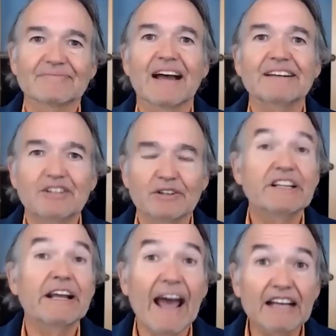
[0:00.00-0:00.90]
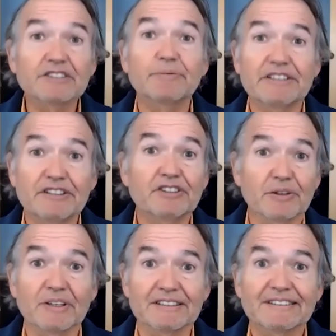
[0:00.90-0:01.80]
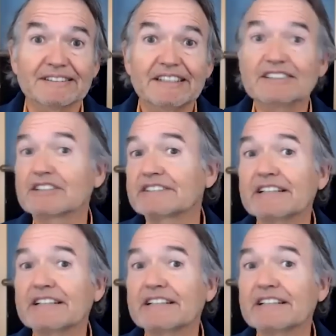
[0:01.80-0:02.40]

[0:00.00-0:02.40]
do. She asked me to do it. She's yep.